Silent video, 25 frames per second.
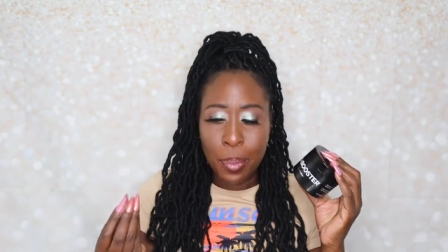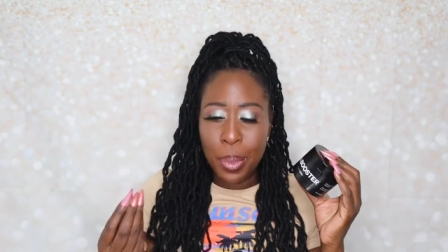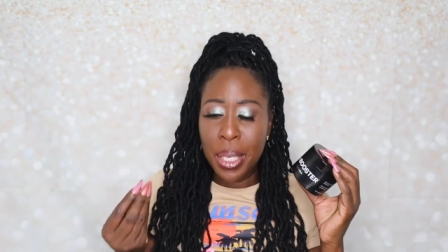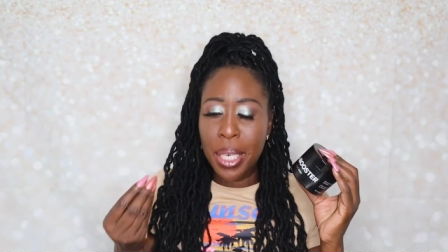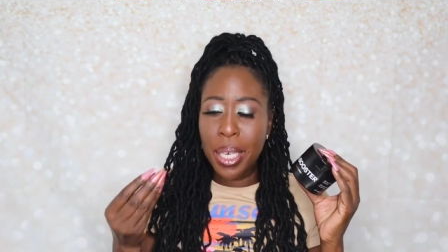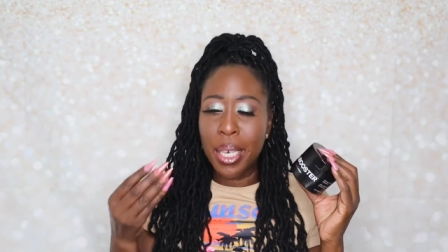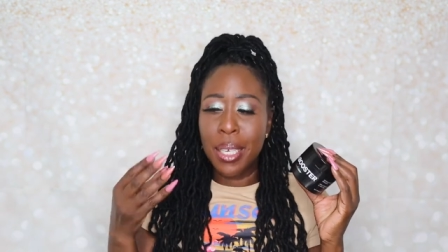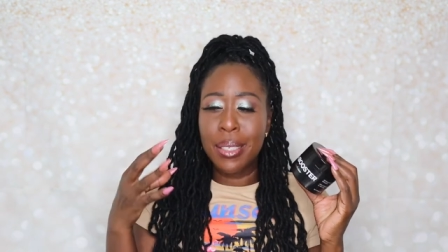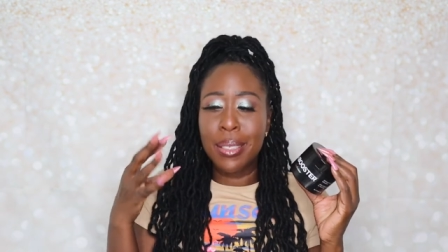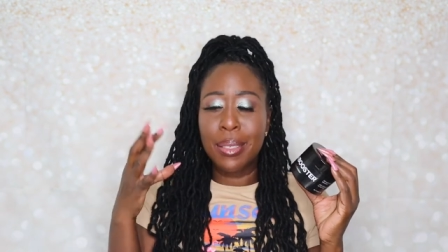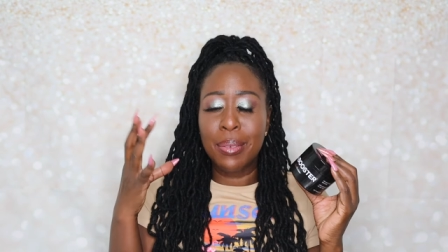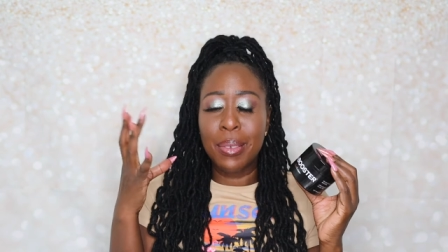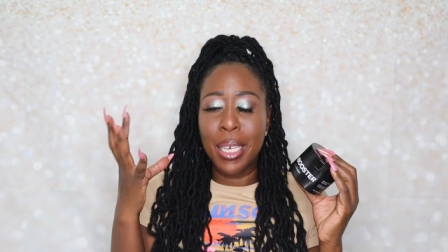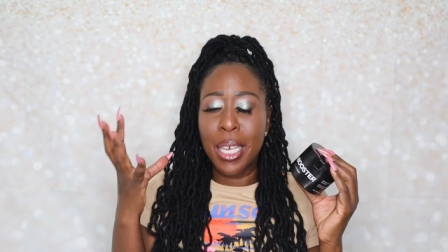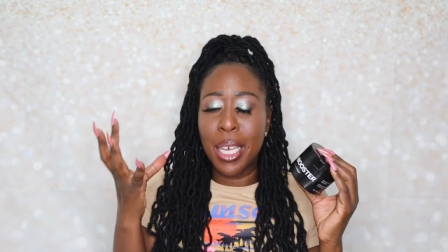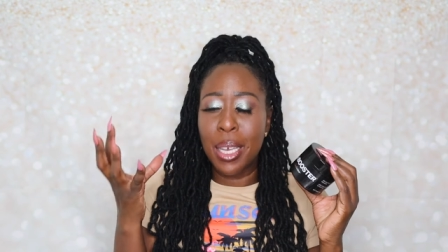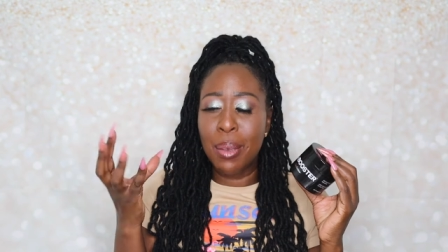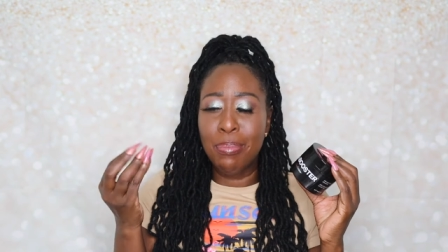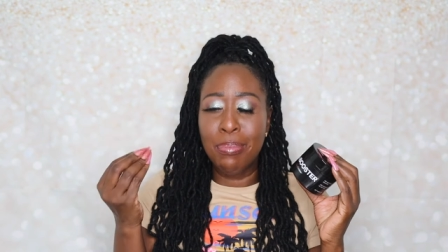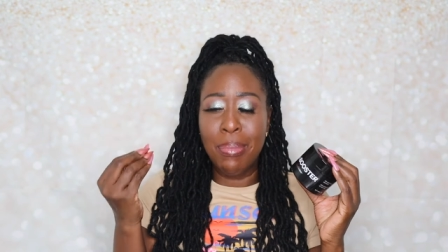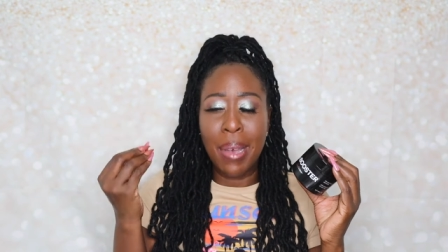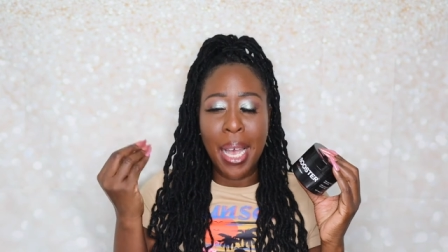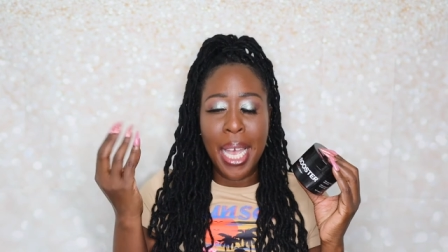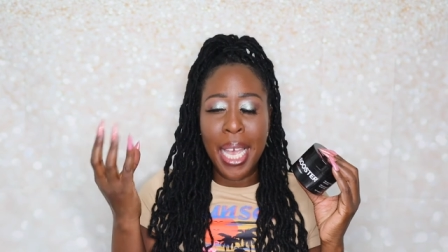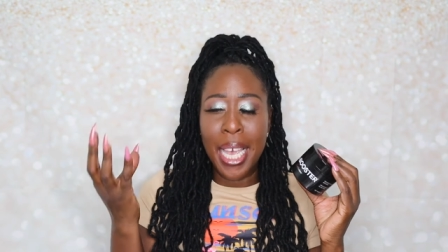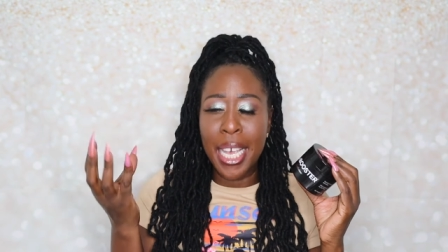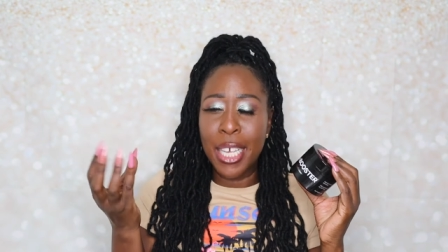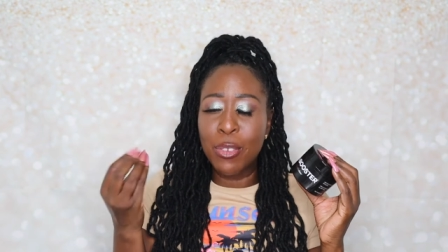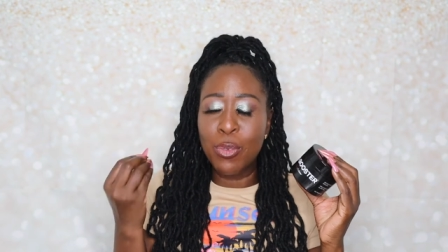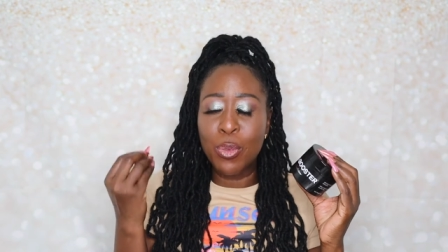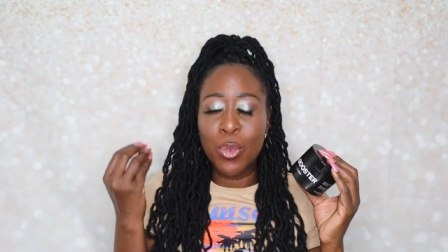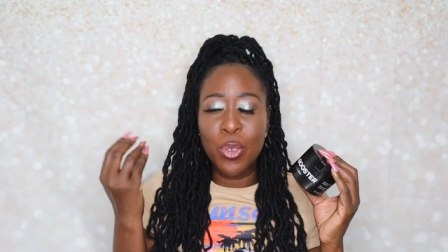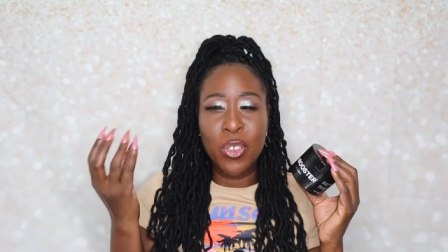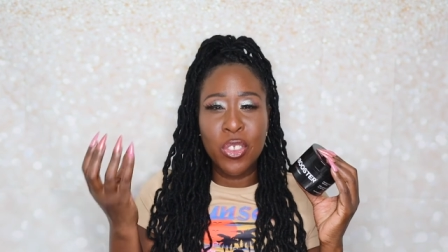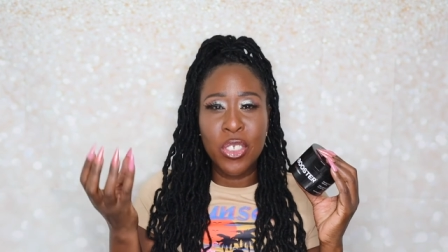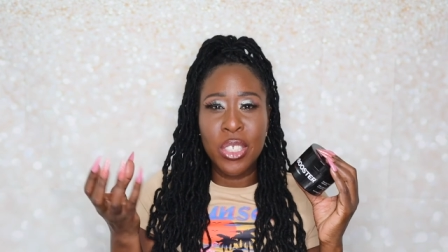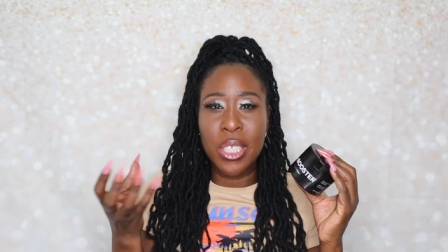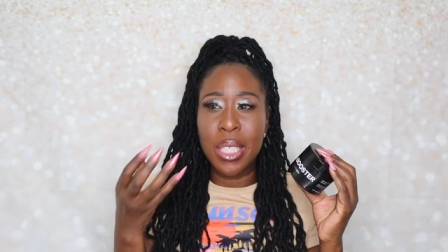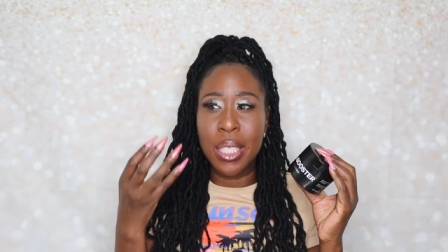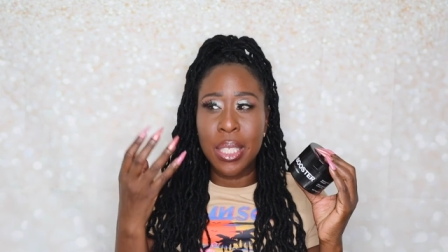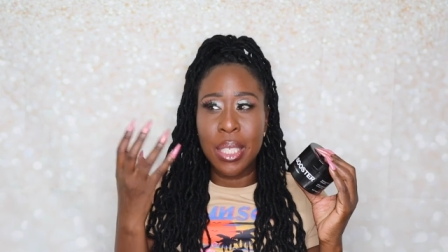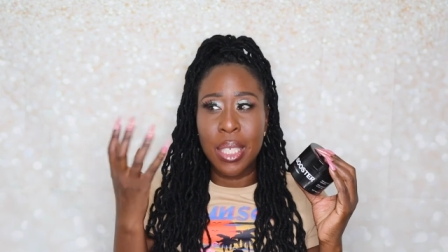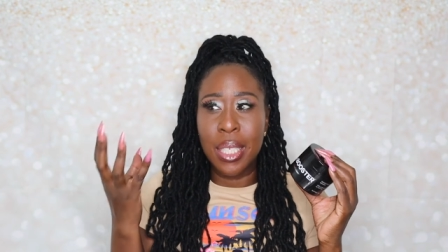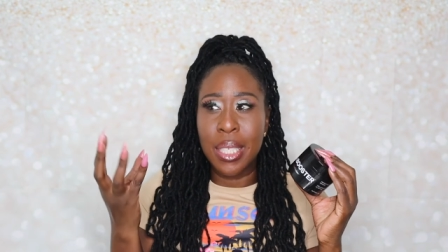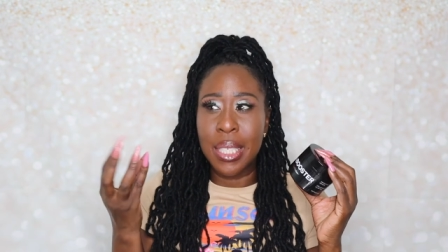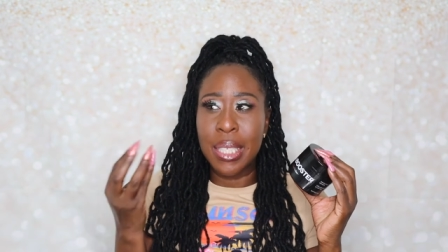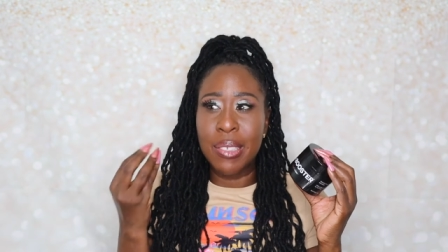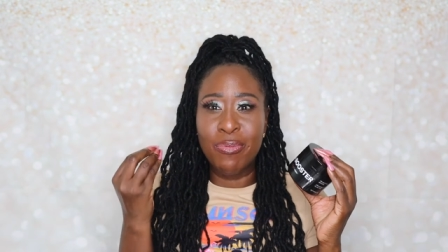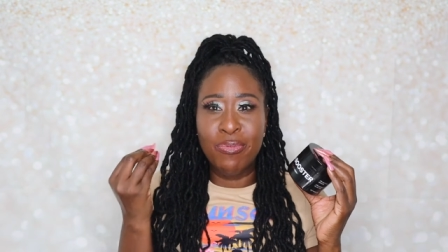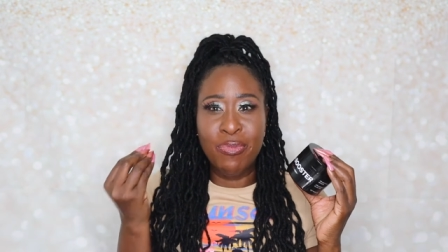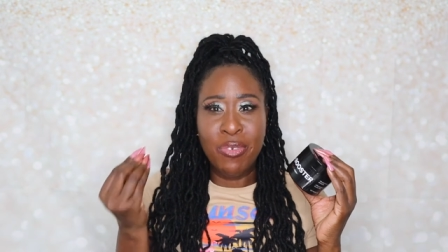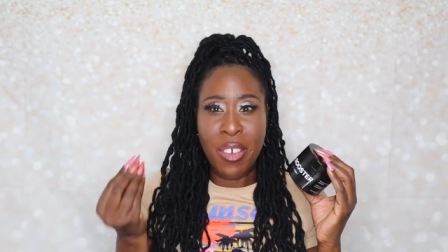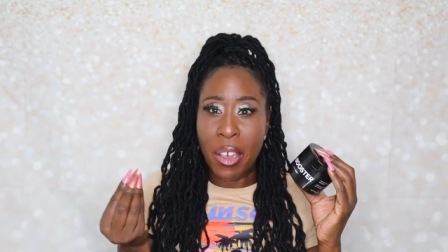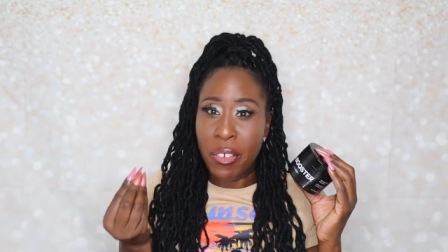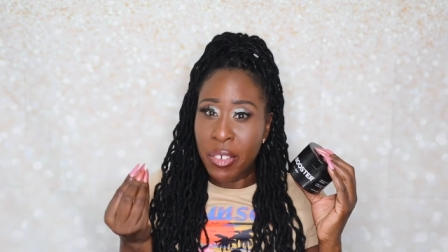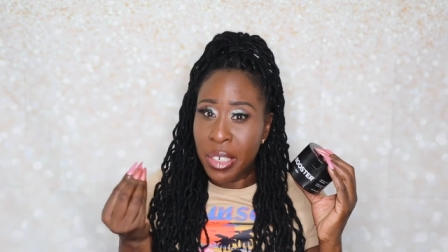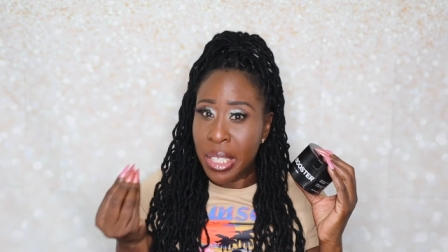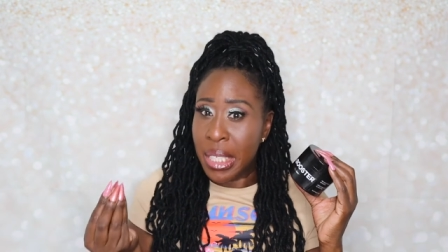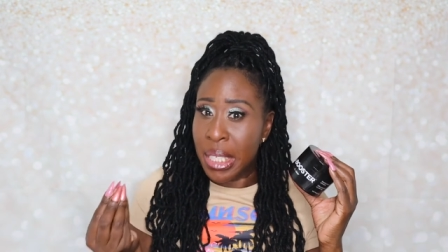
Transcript: because my hands was just very